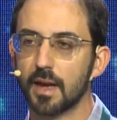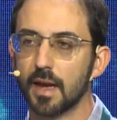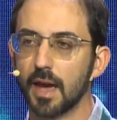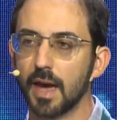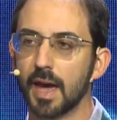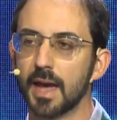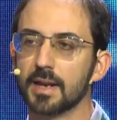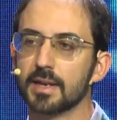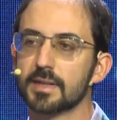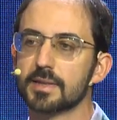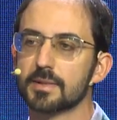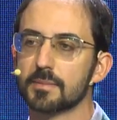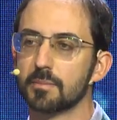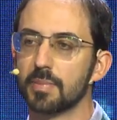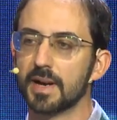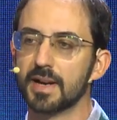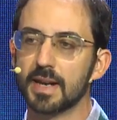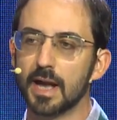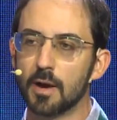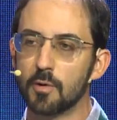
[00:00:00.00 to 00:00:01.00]
And
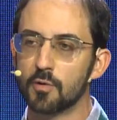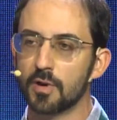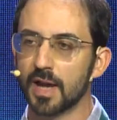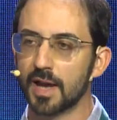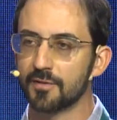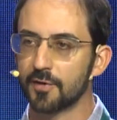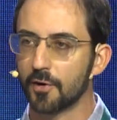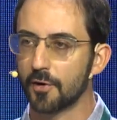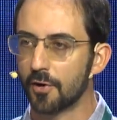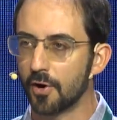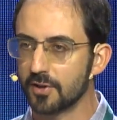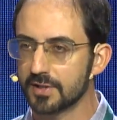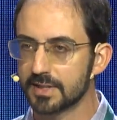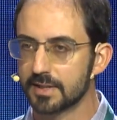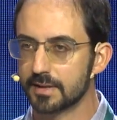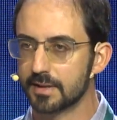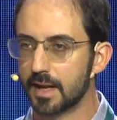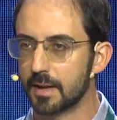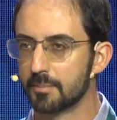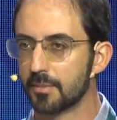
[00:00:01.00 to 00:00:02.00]
by now, we have crossed
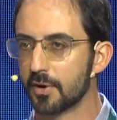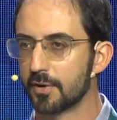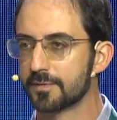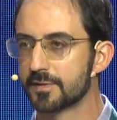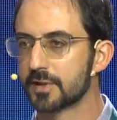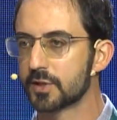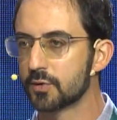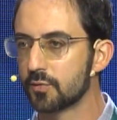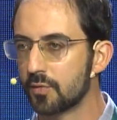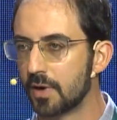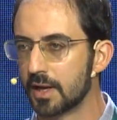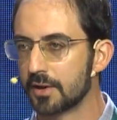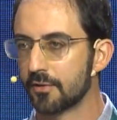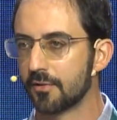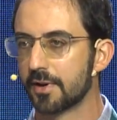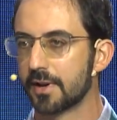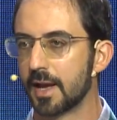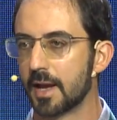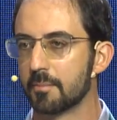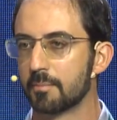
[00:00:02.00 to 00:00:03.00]
the number of
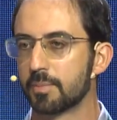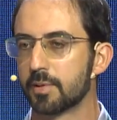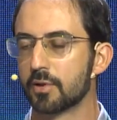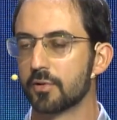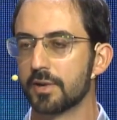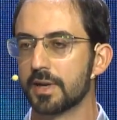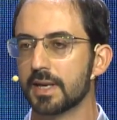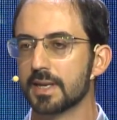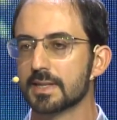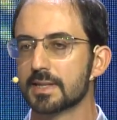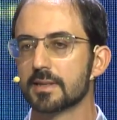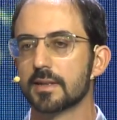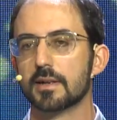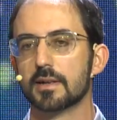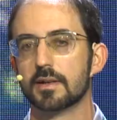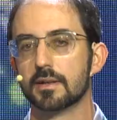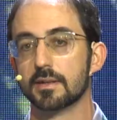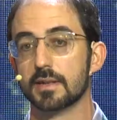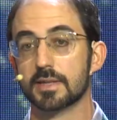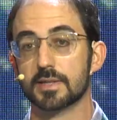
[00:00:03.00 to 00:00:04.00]
200 employees
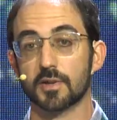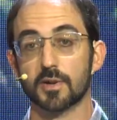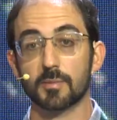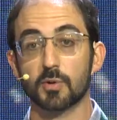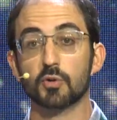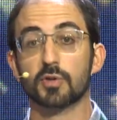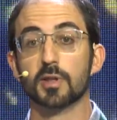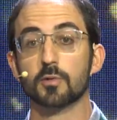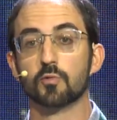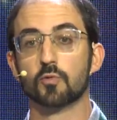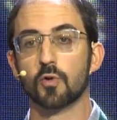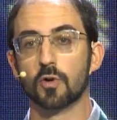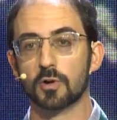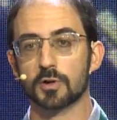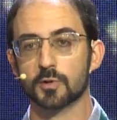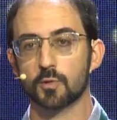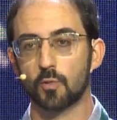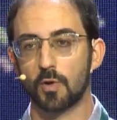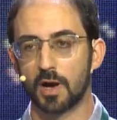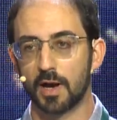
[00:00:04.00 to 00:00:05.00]
distributed
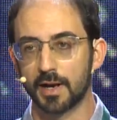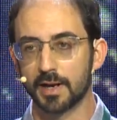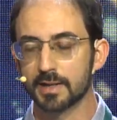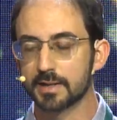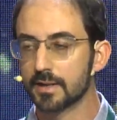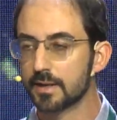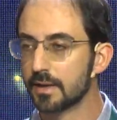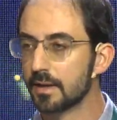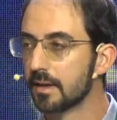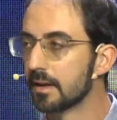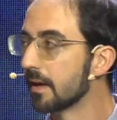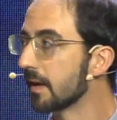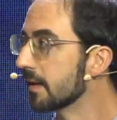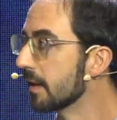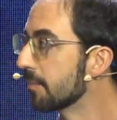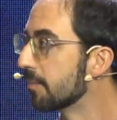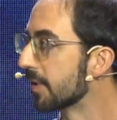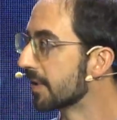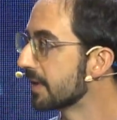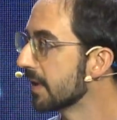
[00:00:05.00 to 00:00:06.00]
worldwide. And
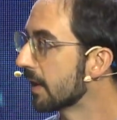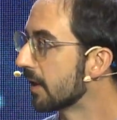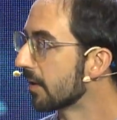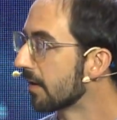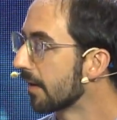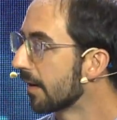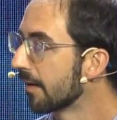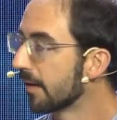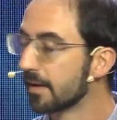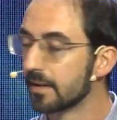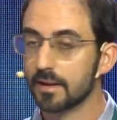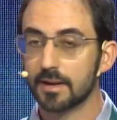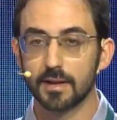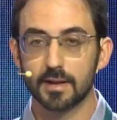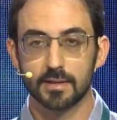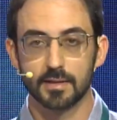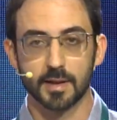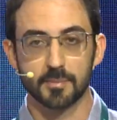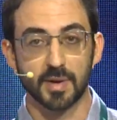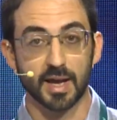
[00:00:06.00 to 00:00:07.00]
in particular,
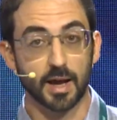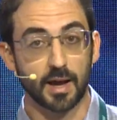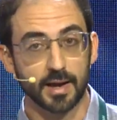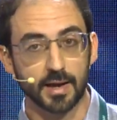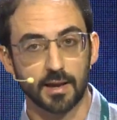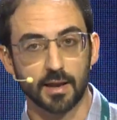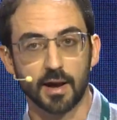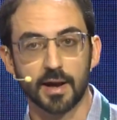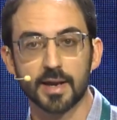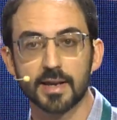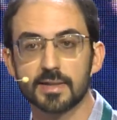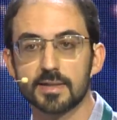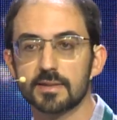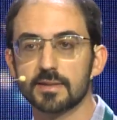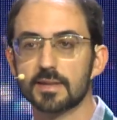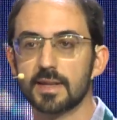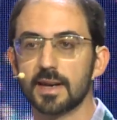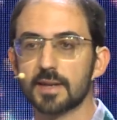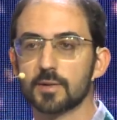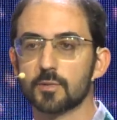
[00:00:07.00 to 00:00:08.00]
let me highlight
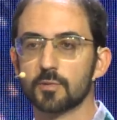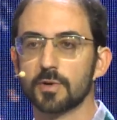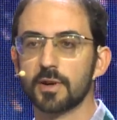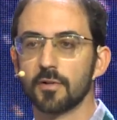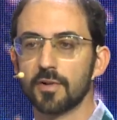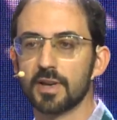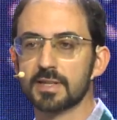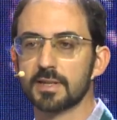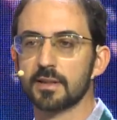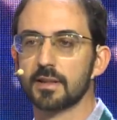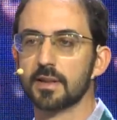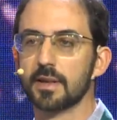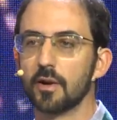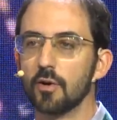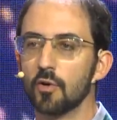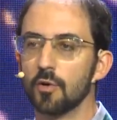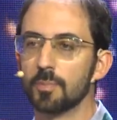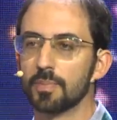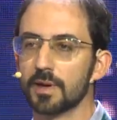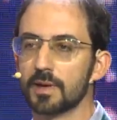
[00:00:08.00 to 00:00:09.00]
that we recently
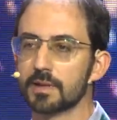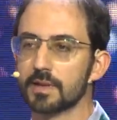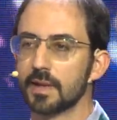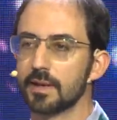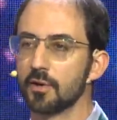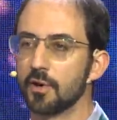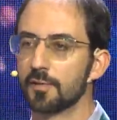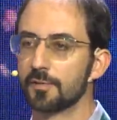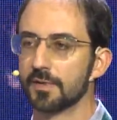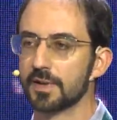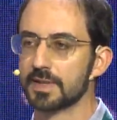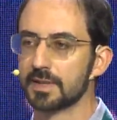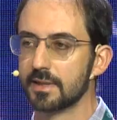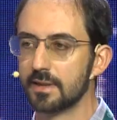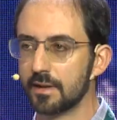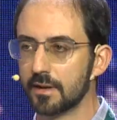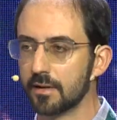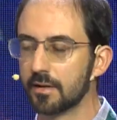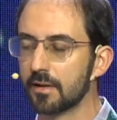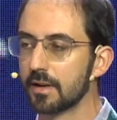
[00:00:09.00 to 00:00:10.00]
opened an office
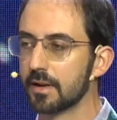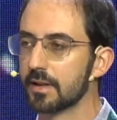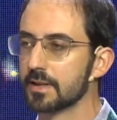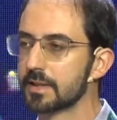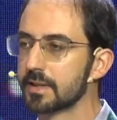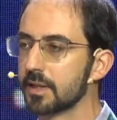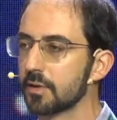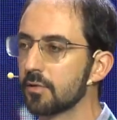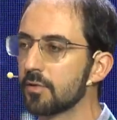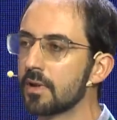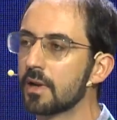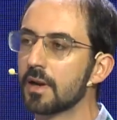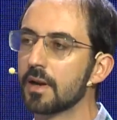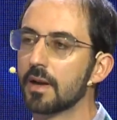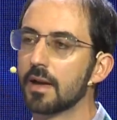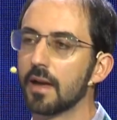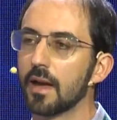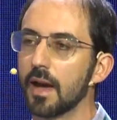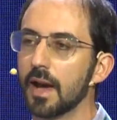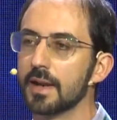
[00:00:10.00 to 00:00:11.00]
here in Seoul.
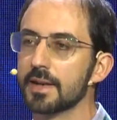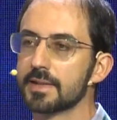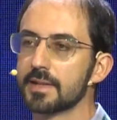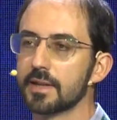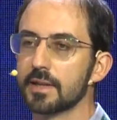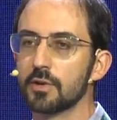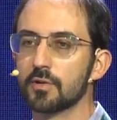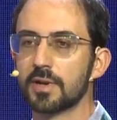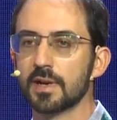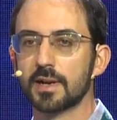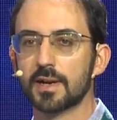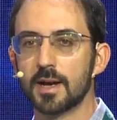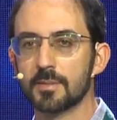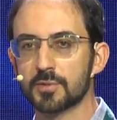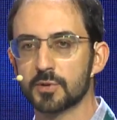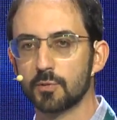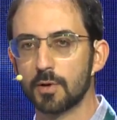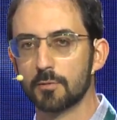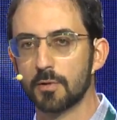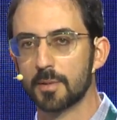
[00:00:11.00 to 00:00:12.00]
And you can come
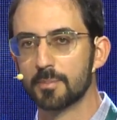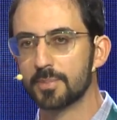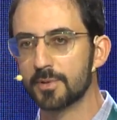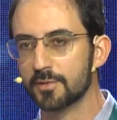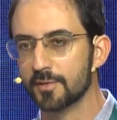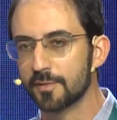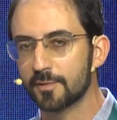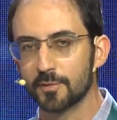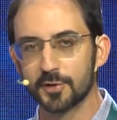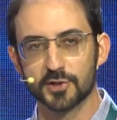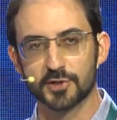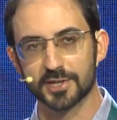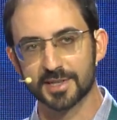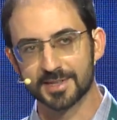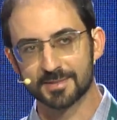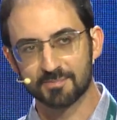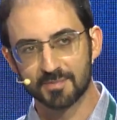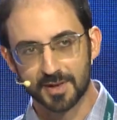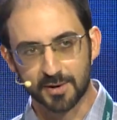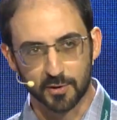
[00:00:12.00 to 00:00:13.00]
to our booth, which
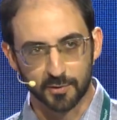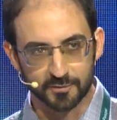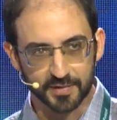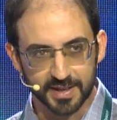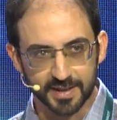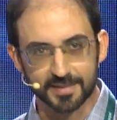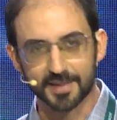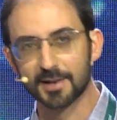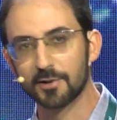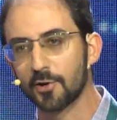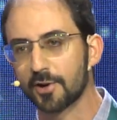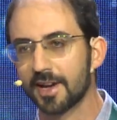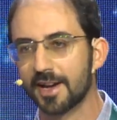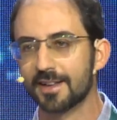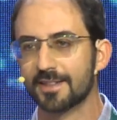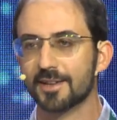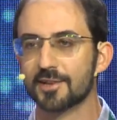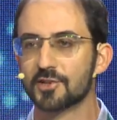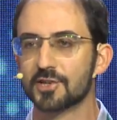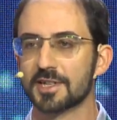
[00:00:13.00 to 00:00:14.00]
is conveniently
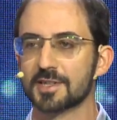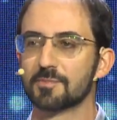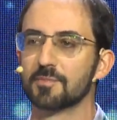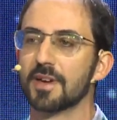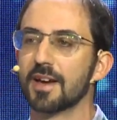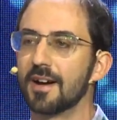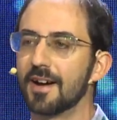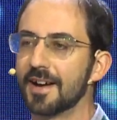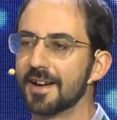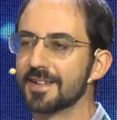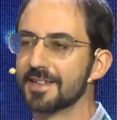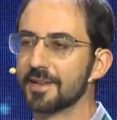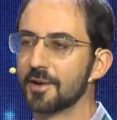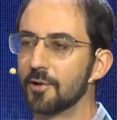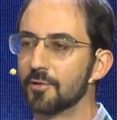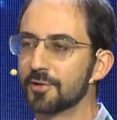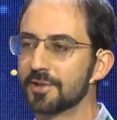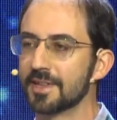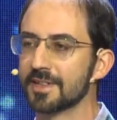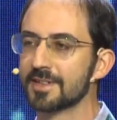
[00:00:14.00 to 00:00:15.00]
located just behind the
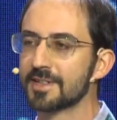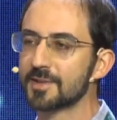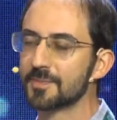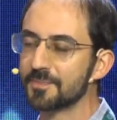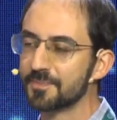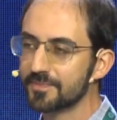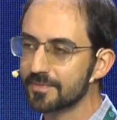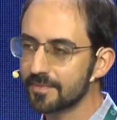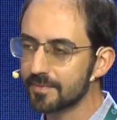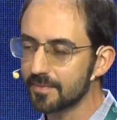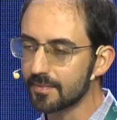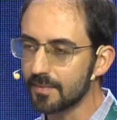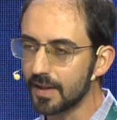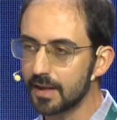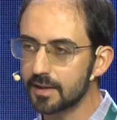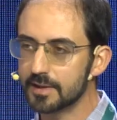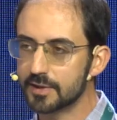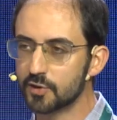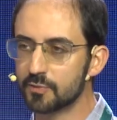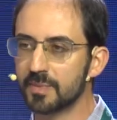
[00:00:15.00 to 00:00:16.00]
audience,
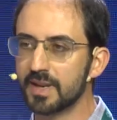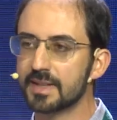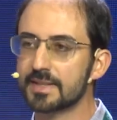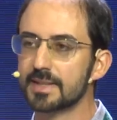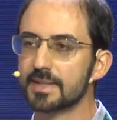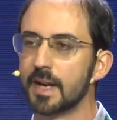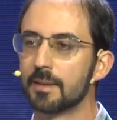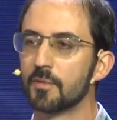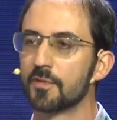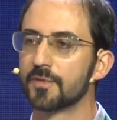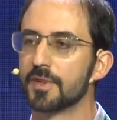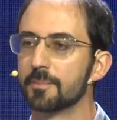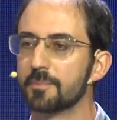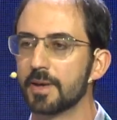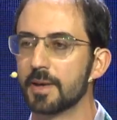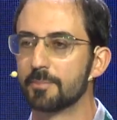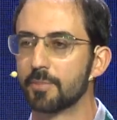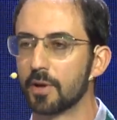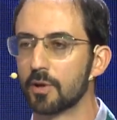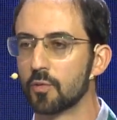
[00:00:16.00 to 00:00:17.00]
to meet some of the
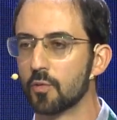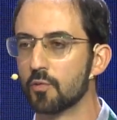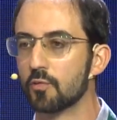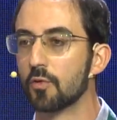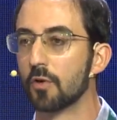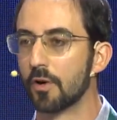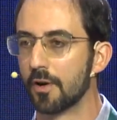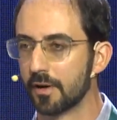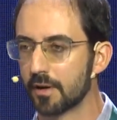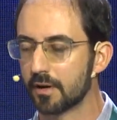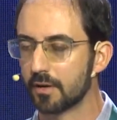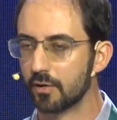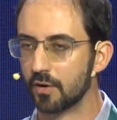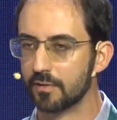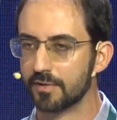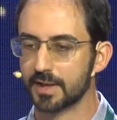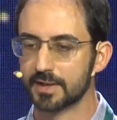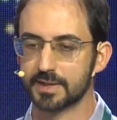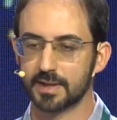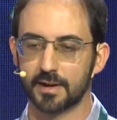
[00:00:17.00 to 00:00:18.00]
people who work
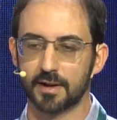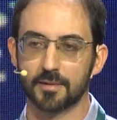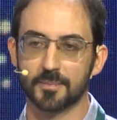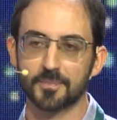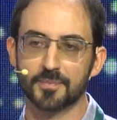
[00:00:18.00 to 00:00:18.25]
over there.